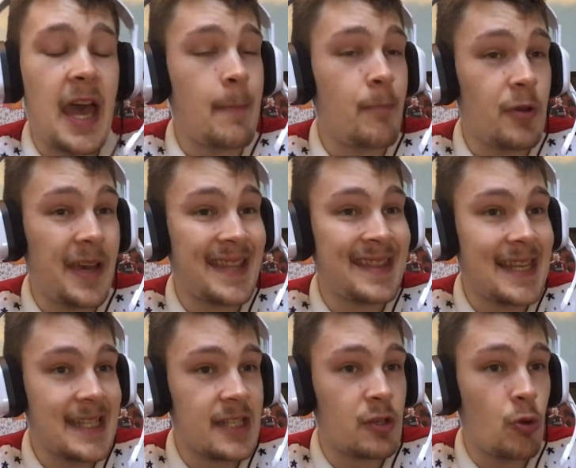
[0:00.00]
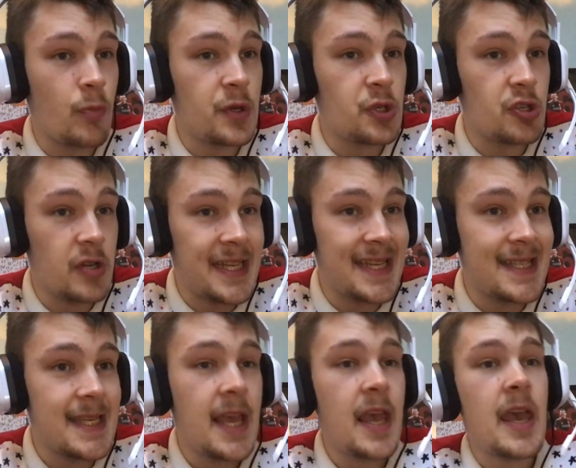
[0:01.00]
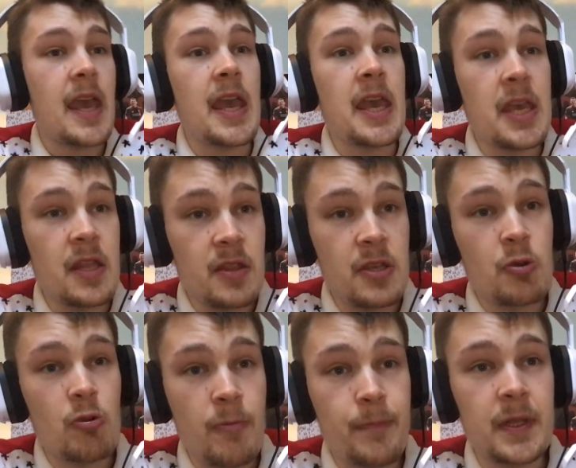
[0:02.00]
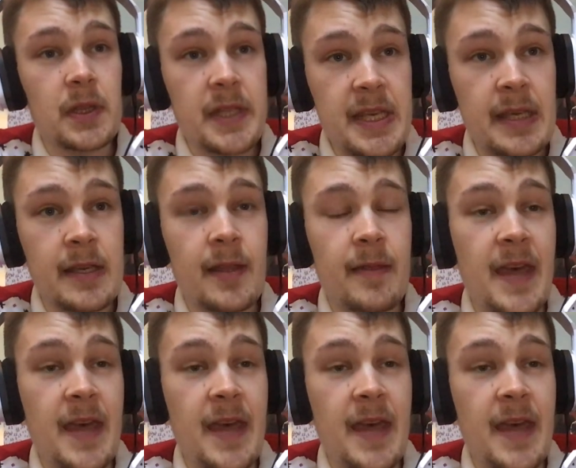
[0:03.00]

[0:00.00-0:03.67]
and put Atletico Madrid in the Europa League.